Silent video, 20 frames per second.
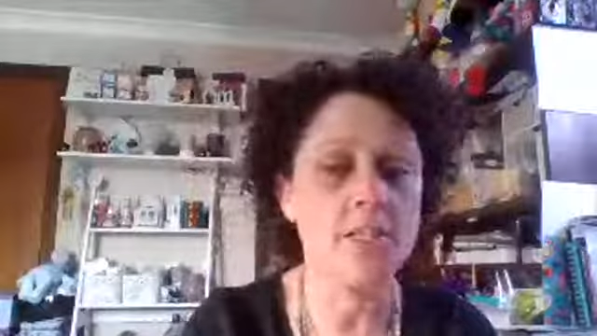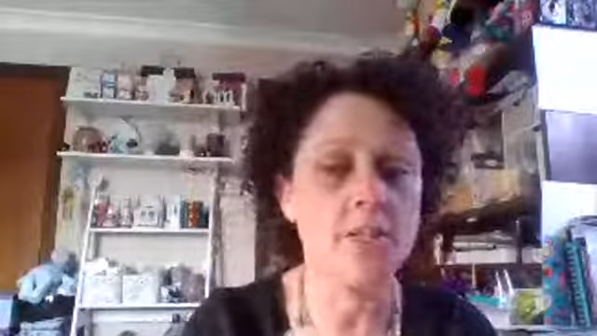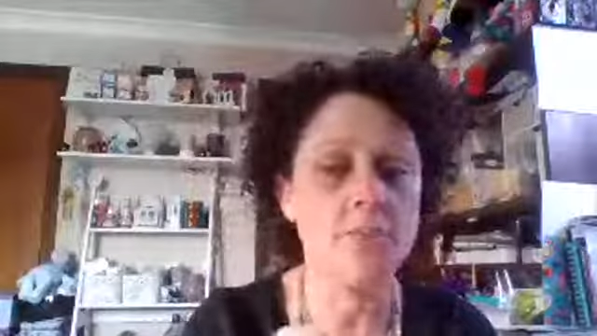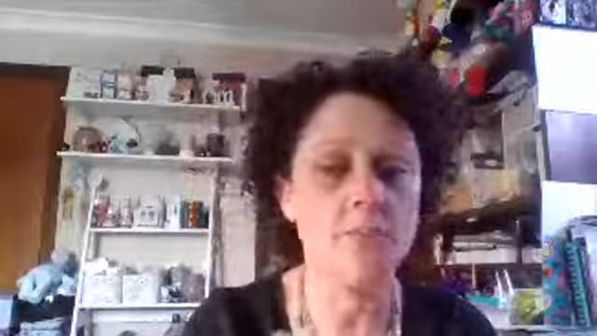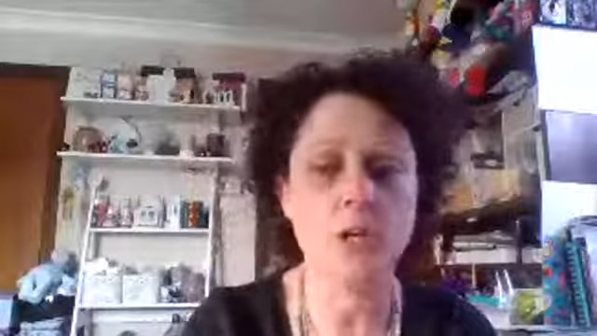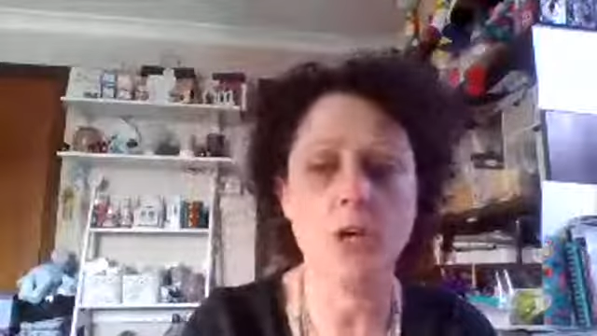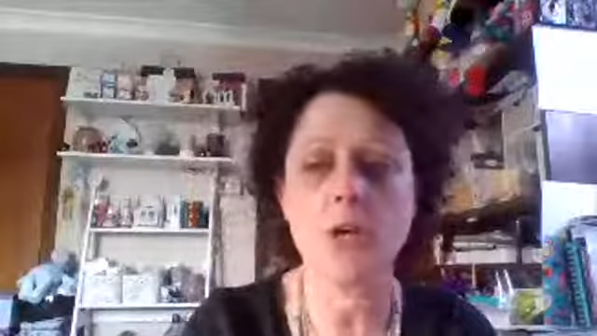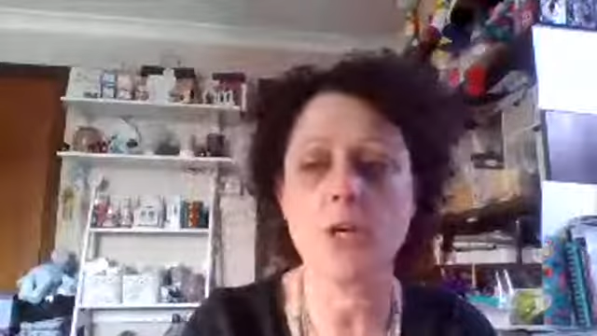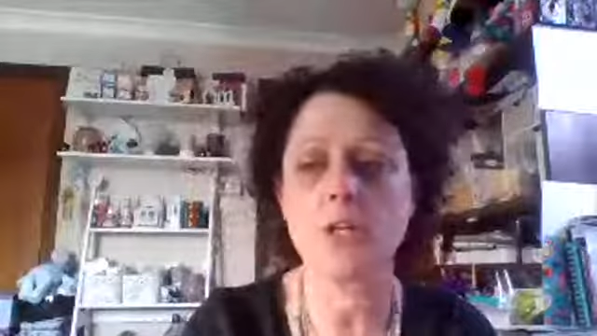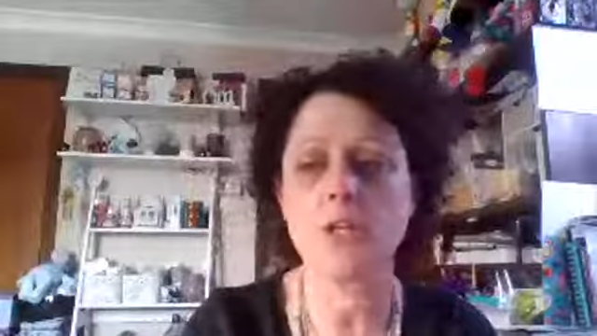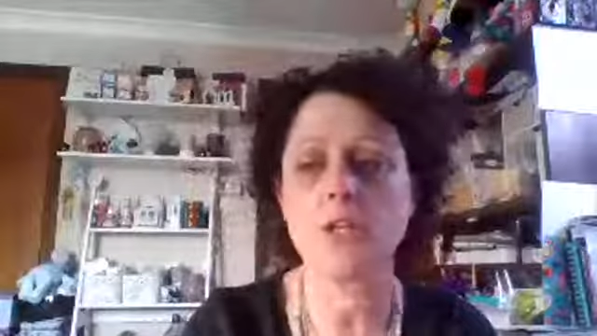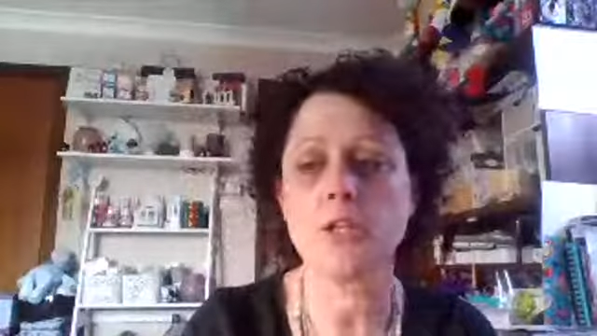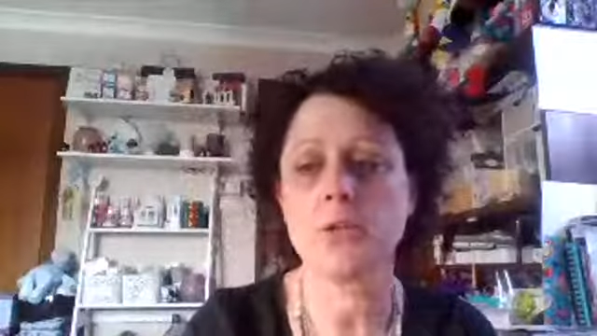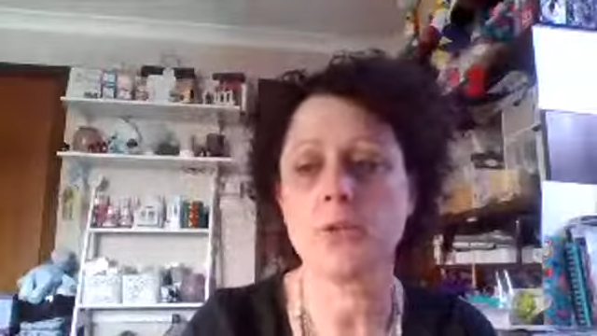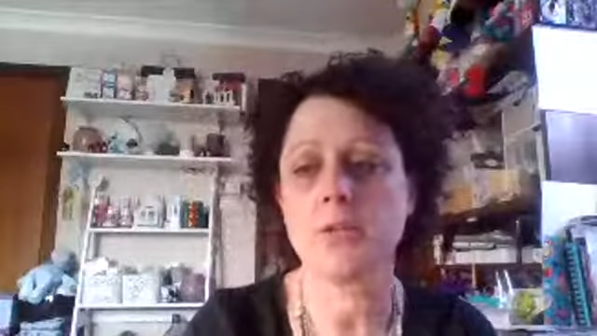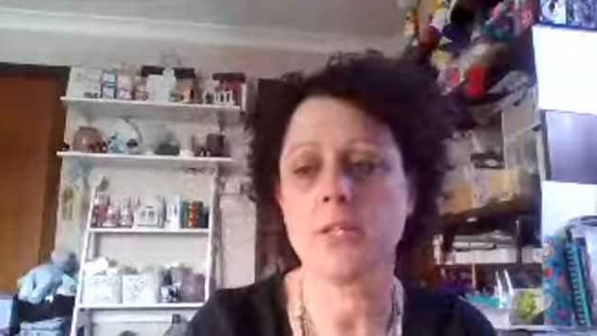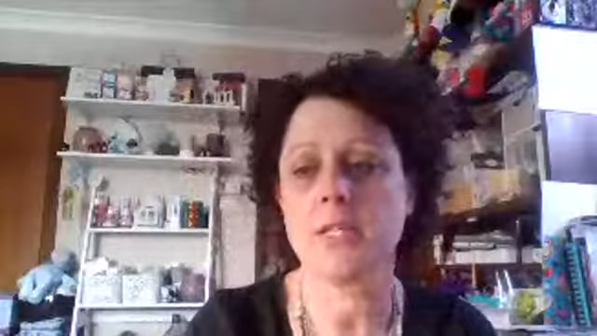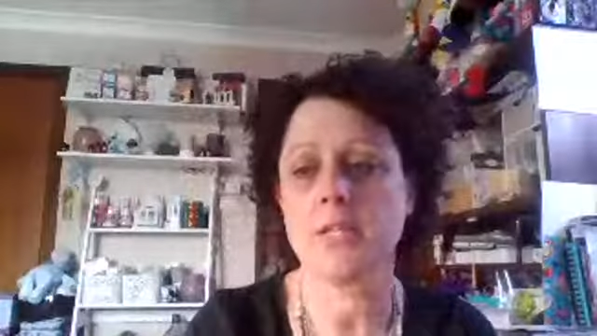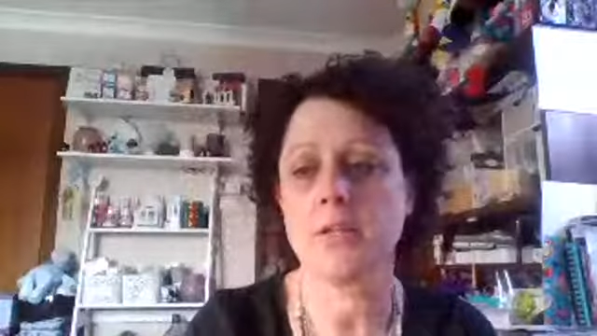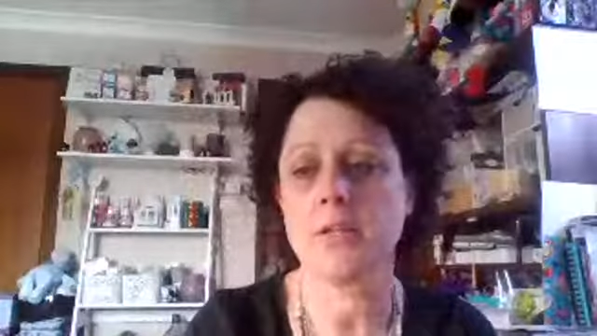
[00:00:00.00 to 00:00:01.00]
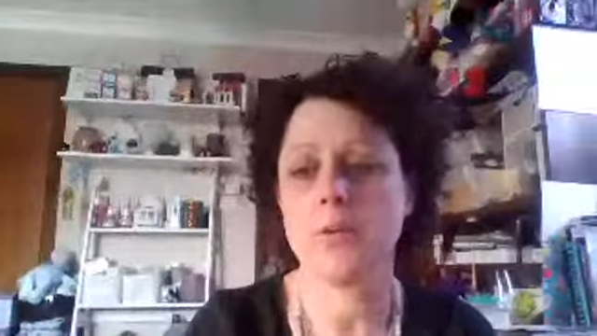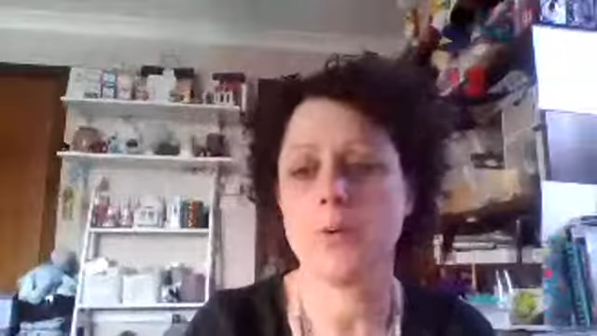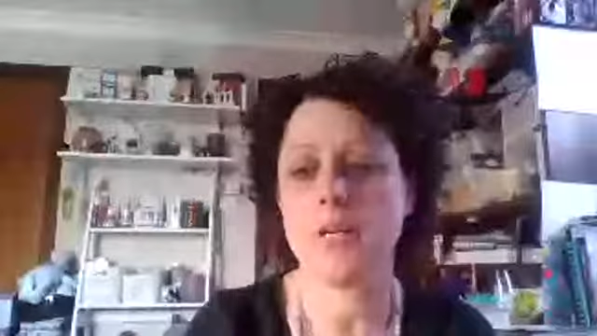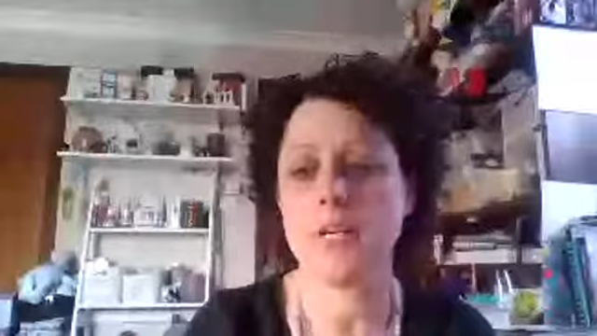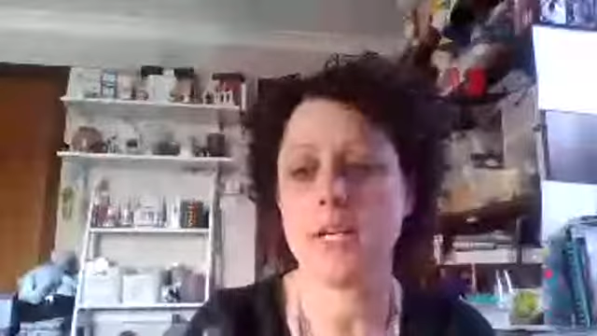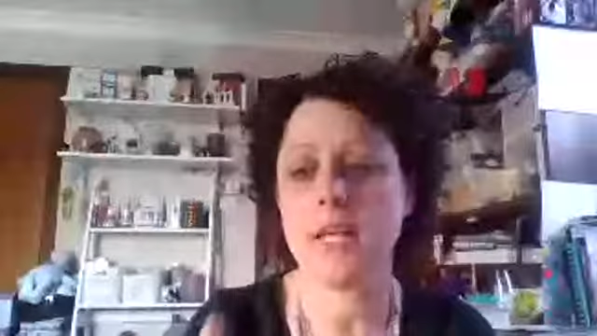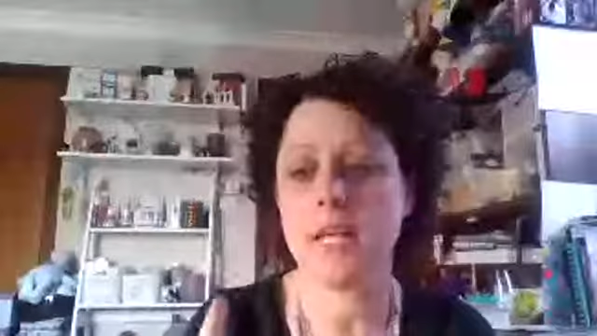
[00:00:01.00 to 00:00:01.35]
I'm going to do another one,